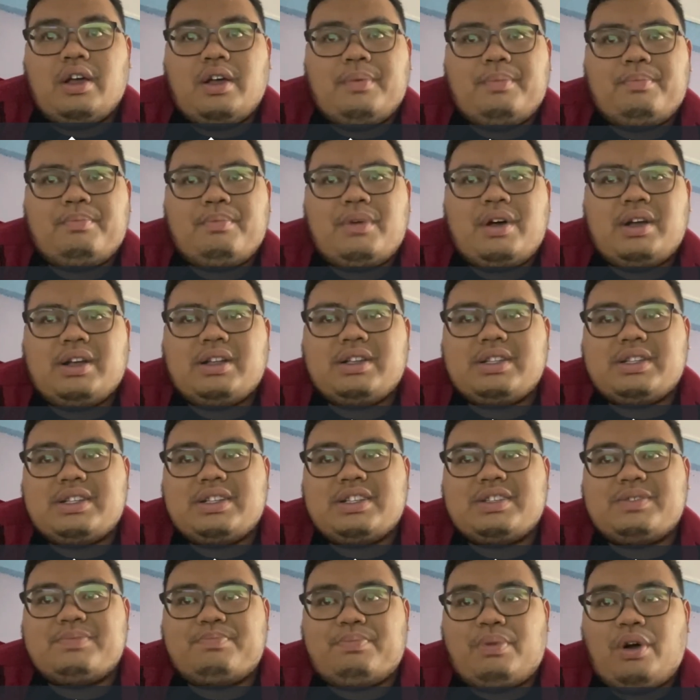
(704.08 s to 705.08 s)
Mark the
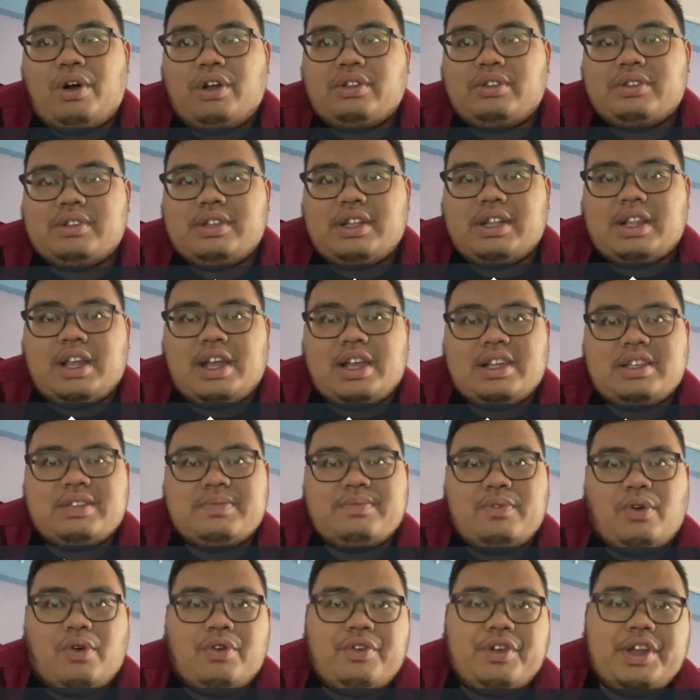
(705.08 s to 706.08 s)
spot that has
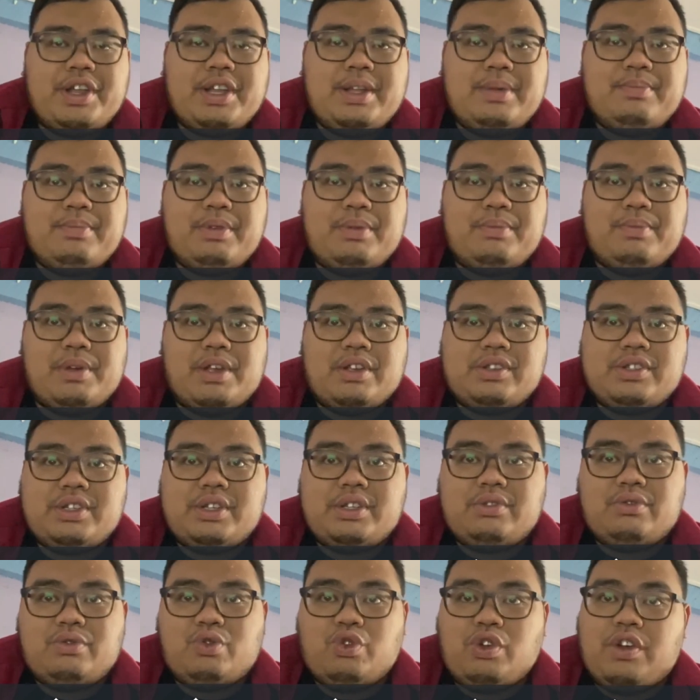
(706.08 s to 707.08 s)
already been
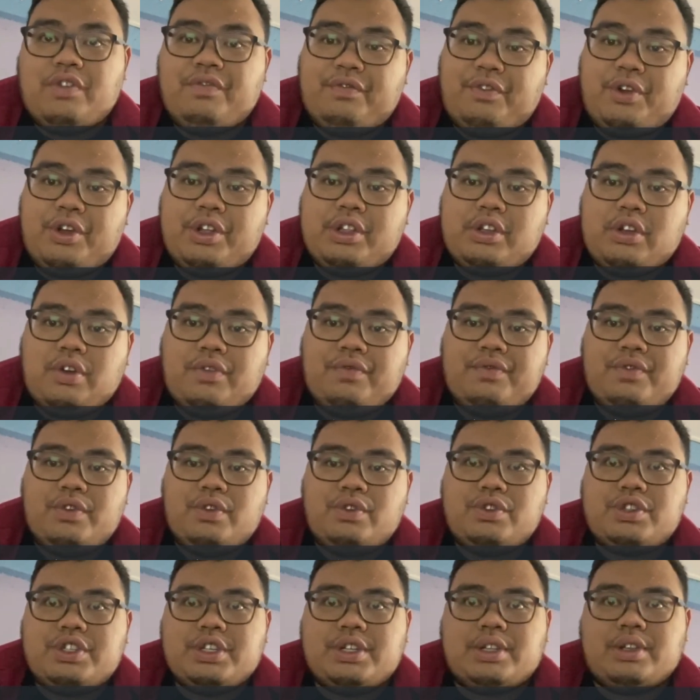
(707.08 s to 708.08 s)
measured to avoid
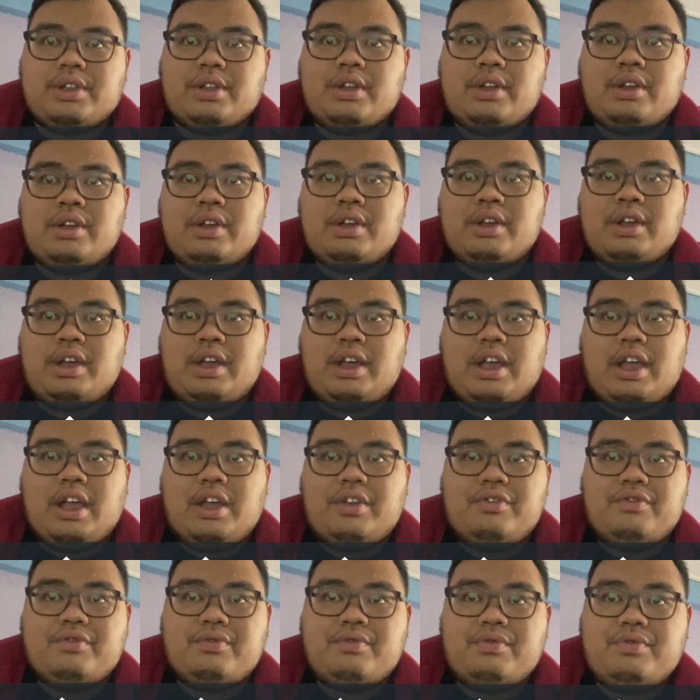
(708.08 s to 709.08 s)
confusion
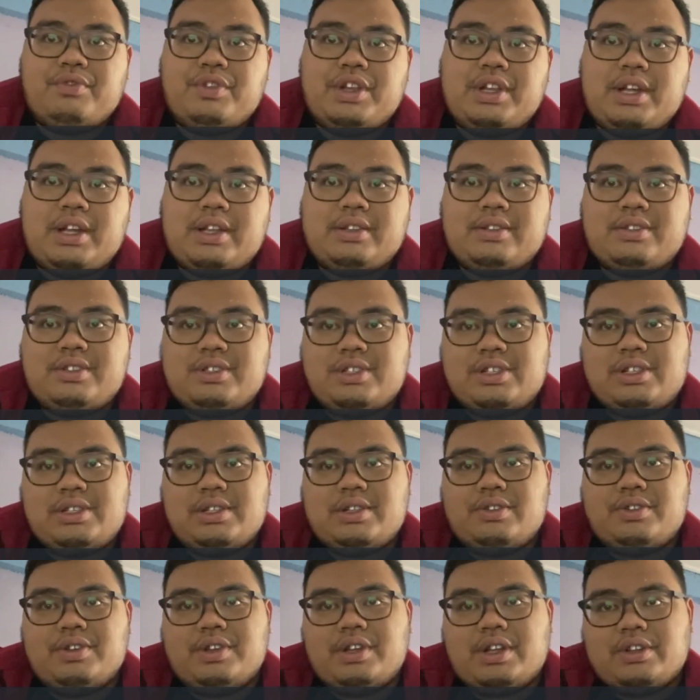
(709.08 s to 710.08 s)
and redundant
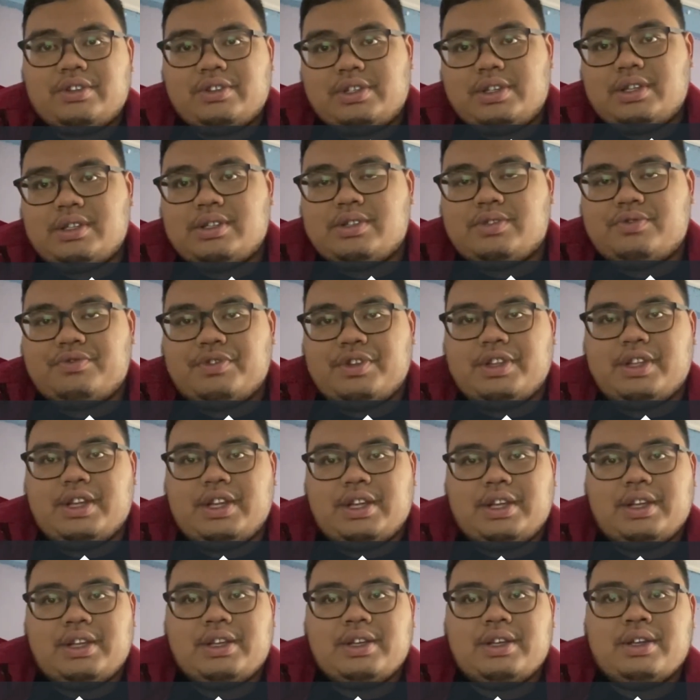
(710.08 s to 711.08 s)

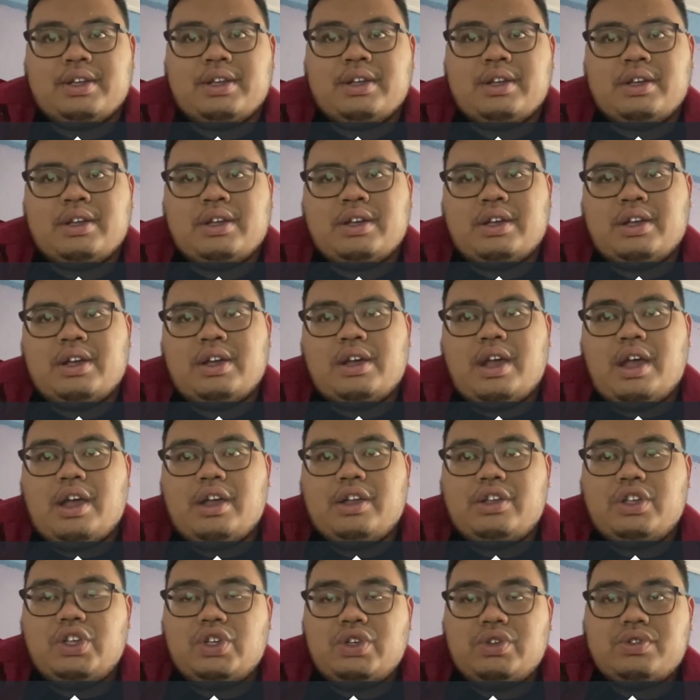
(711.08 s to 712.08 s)
reading.
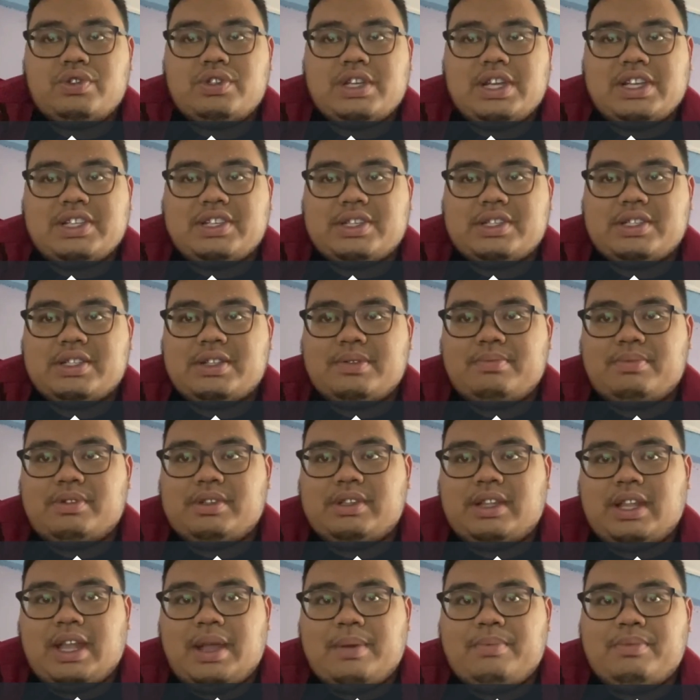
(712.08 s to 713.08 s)
Use adjustable
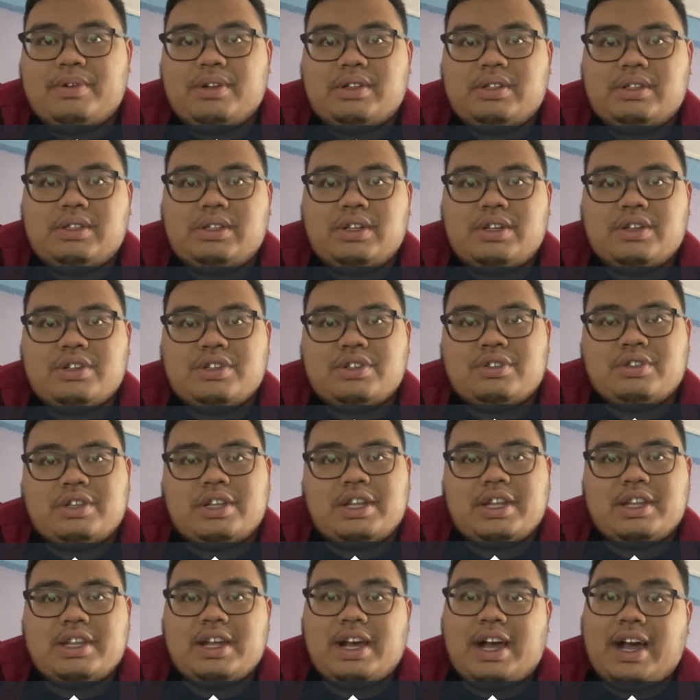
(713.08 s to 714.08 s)
table so
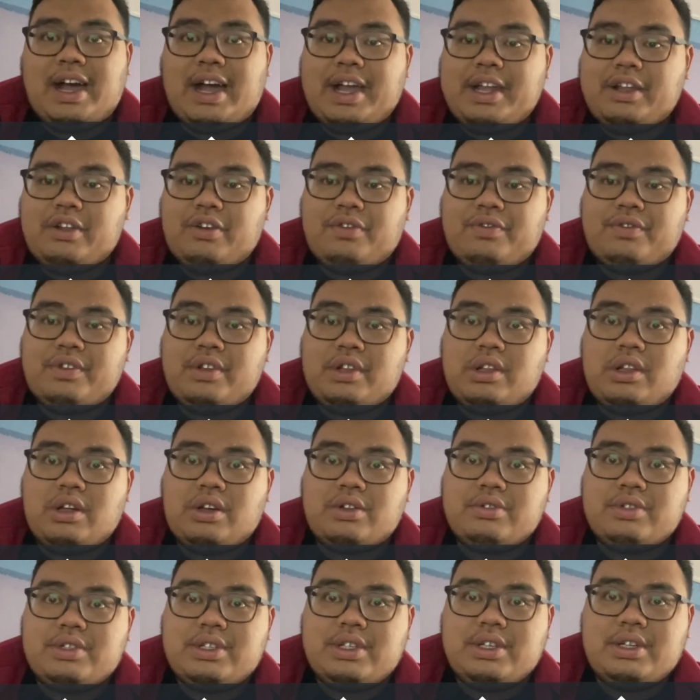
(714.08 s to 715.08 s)
that the height of the
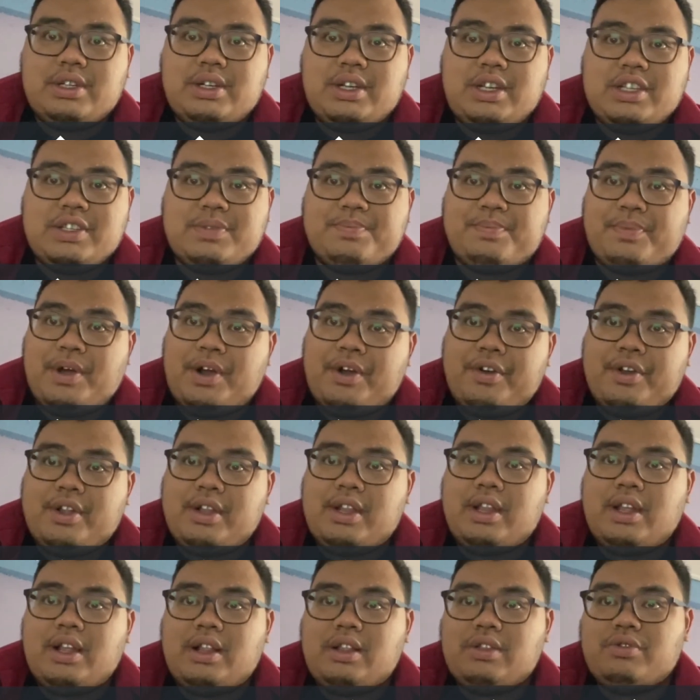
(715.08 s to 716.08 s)
launcher is
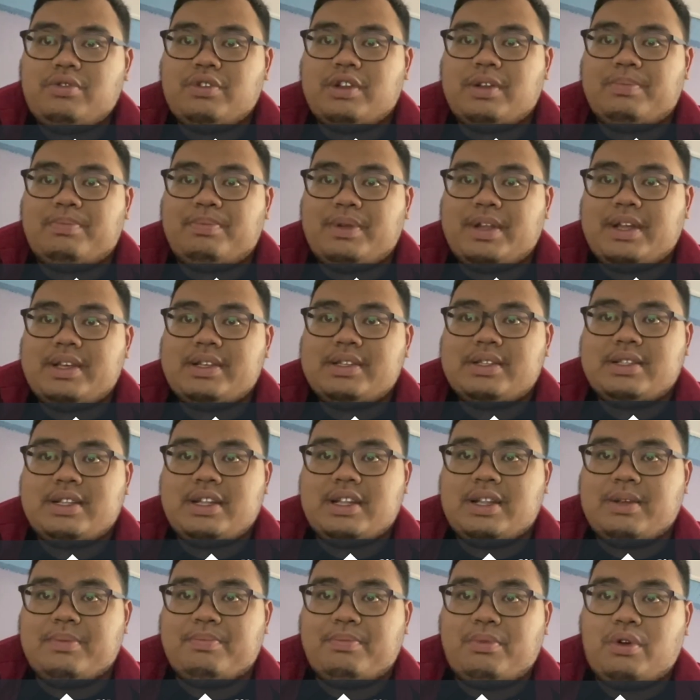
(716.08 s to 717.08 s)
parallel to the place that
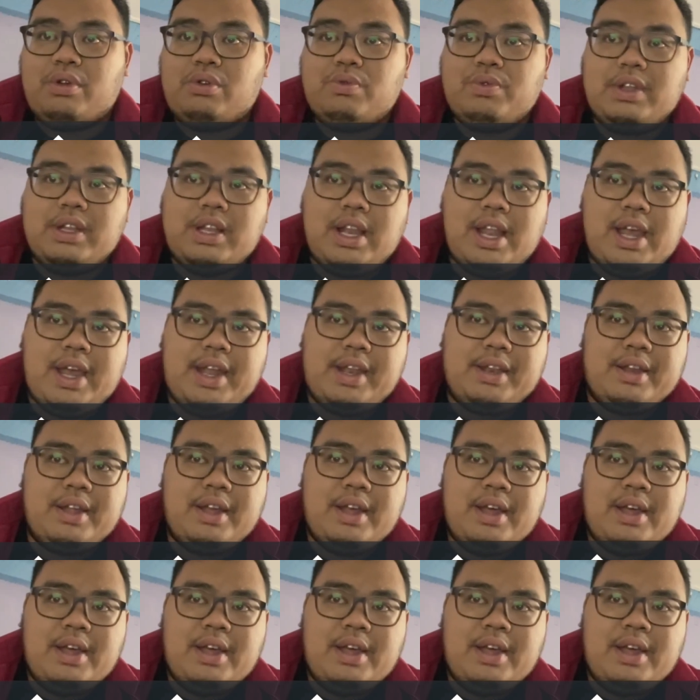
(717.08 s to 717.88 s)
the ball will land,